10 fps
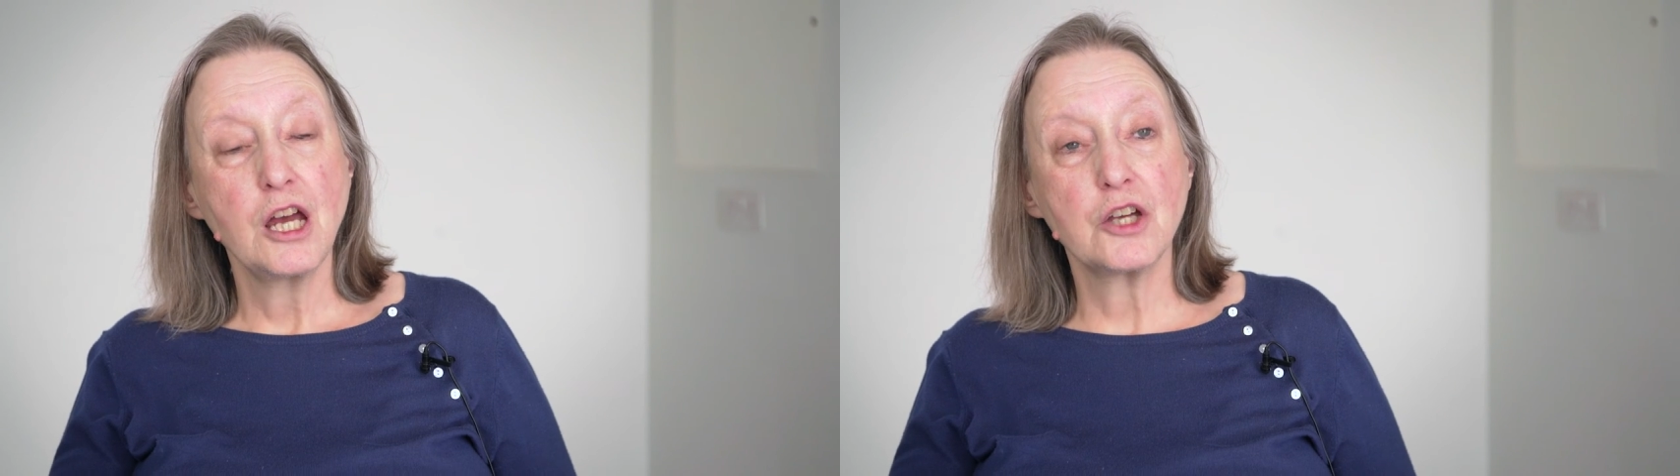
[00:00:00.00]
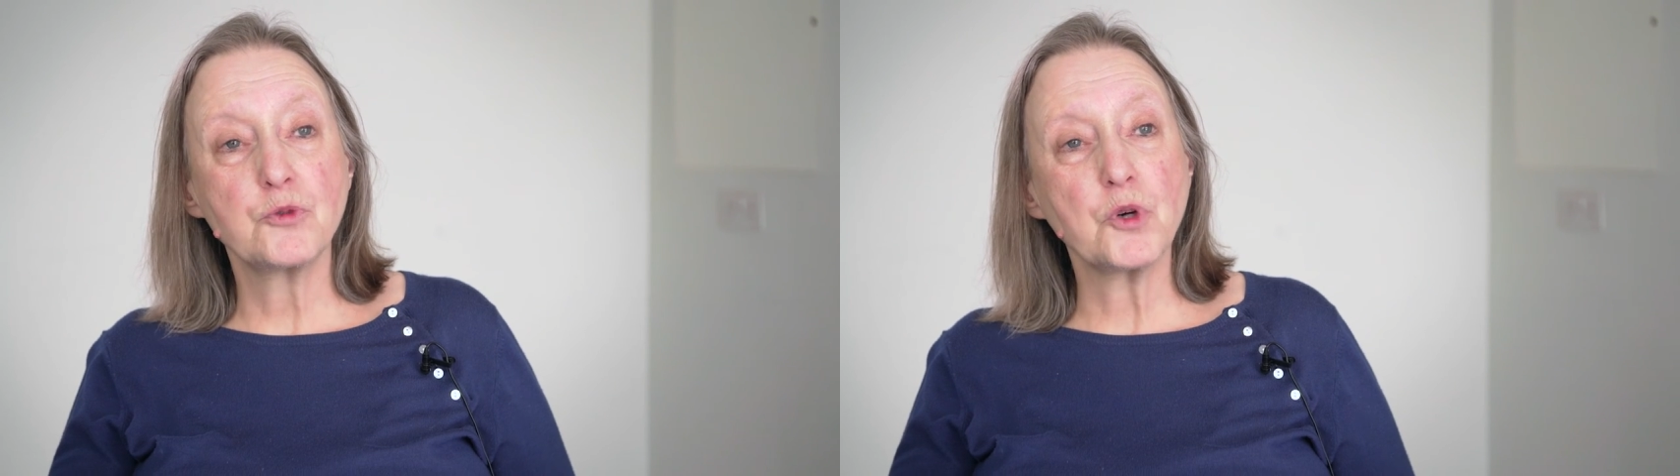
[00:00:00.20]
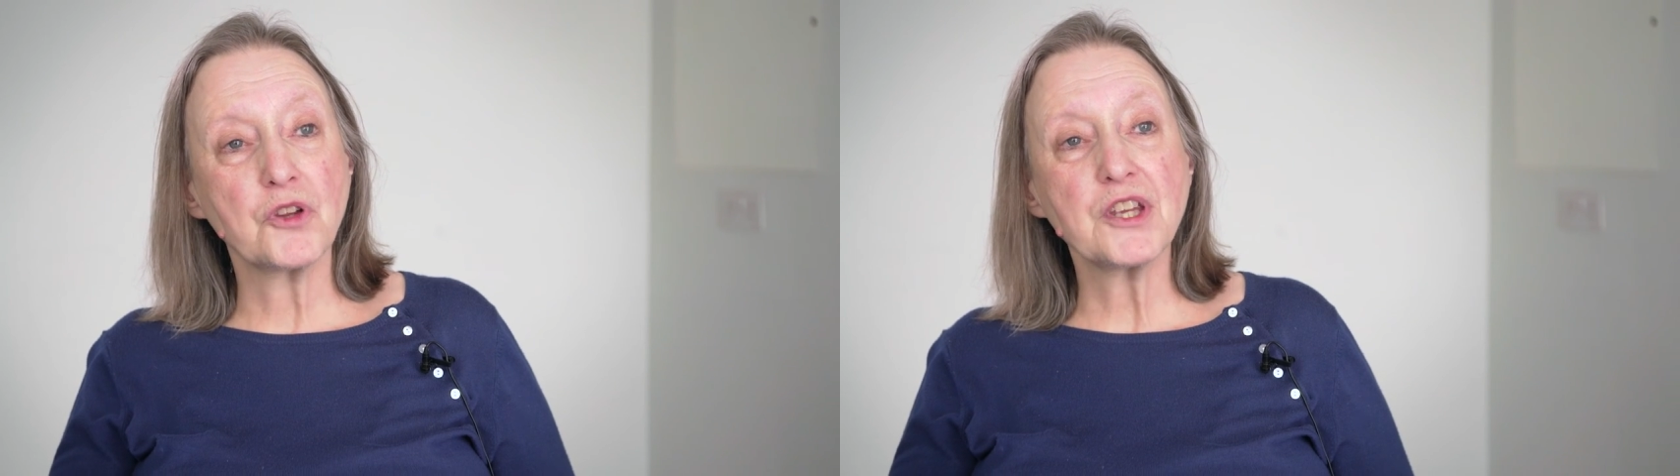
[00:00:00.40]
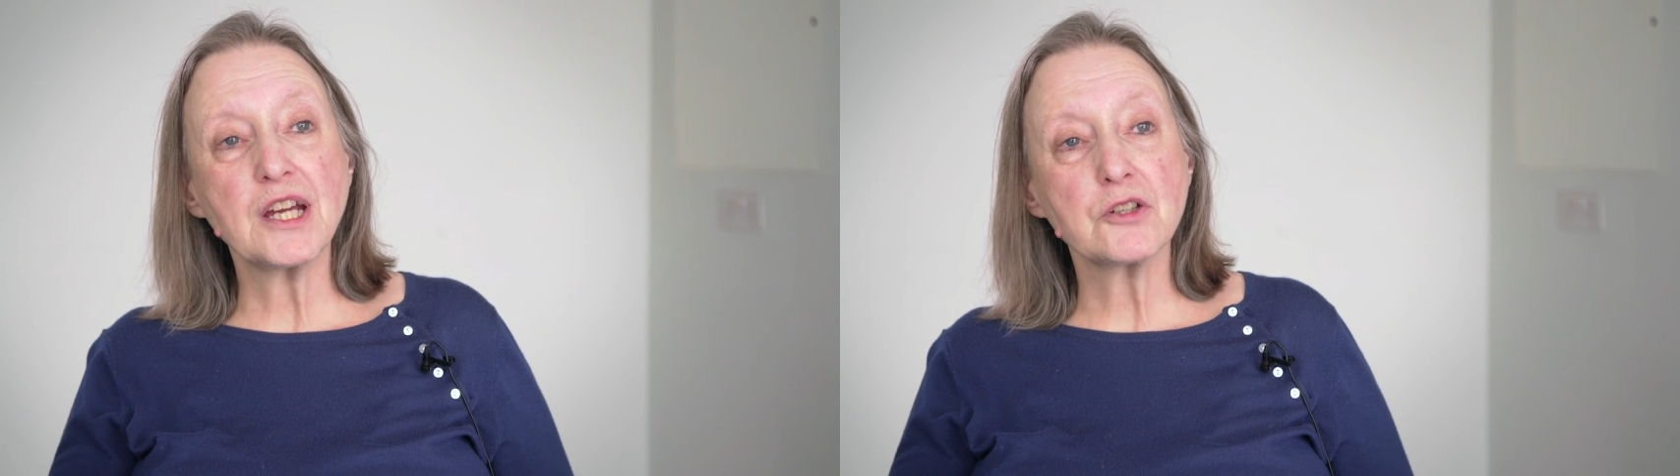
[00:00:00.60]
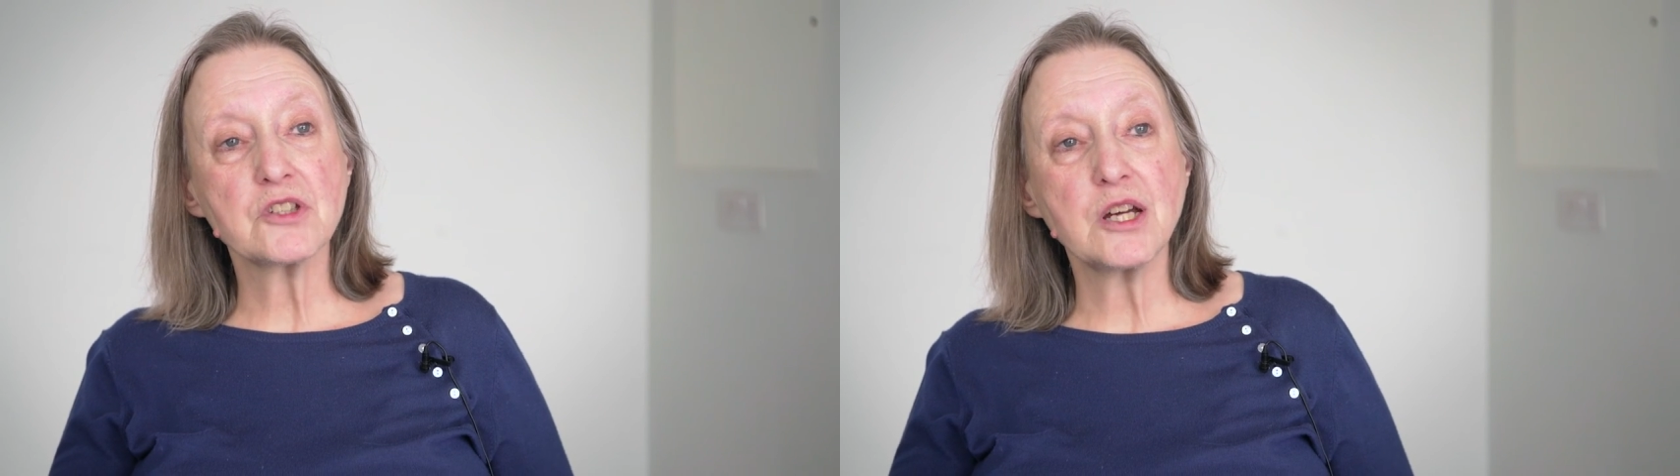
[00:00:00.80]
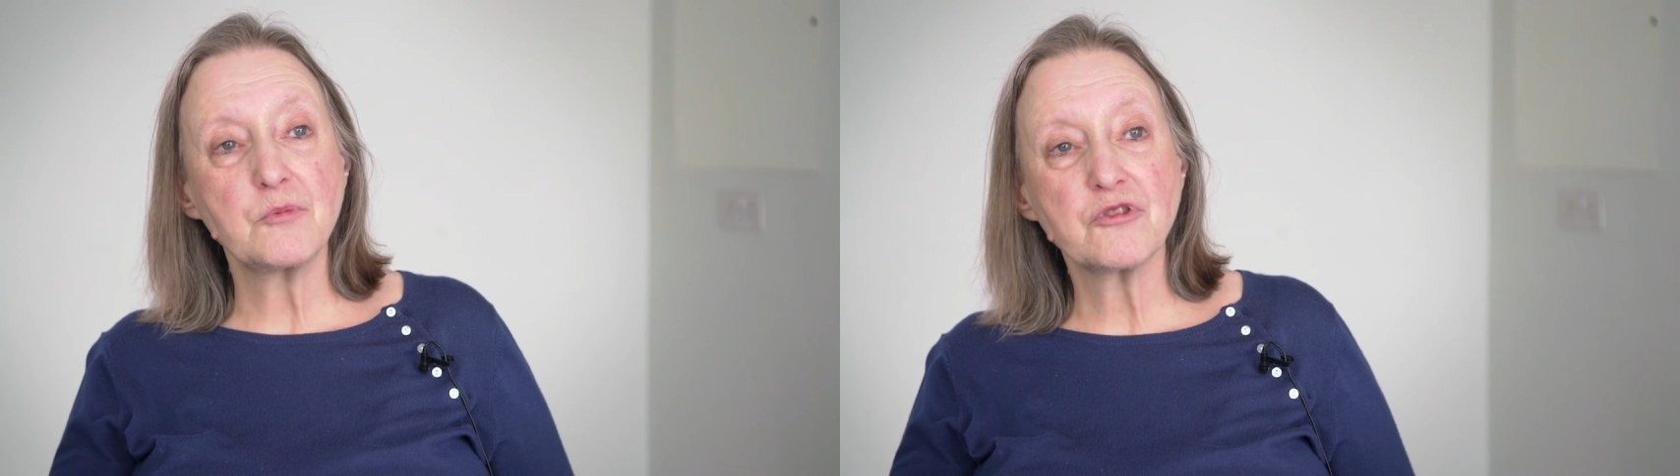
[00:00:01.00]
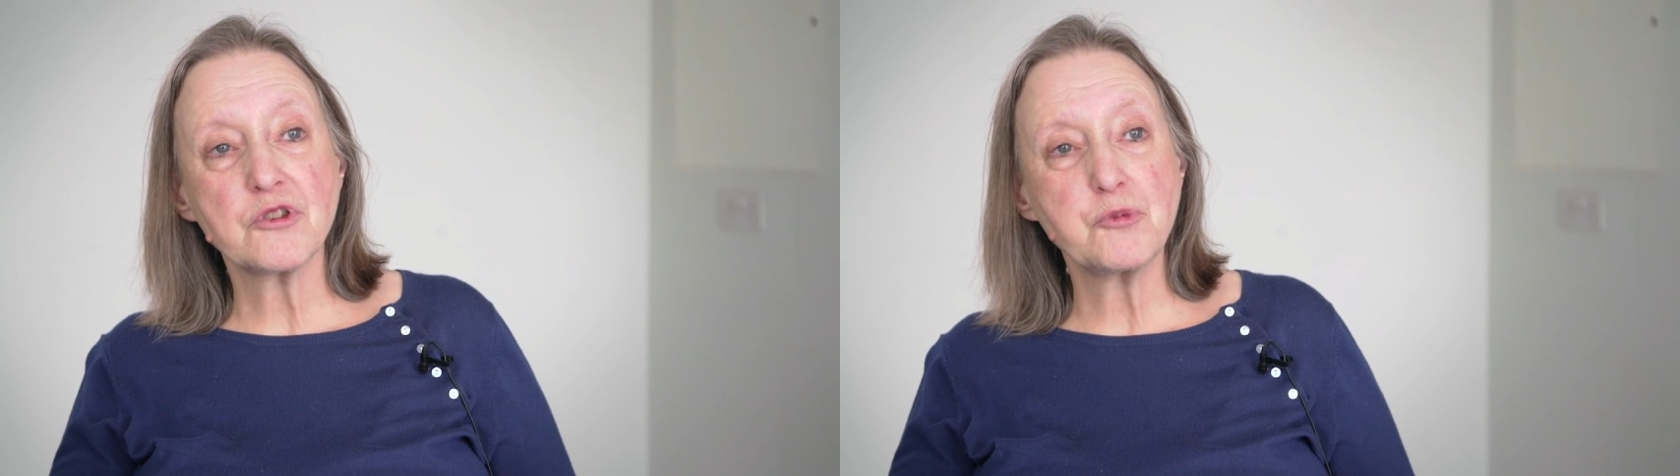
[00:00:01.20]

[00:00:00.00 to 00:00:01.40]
and what the outcome of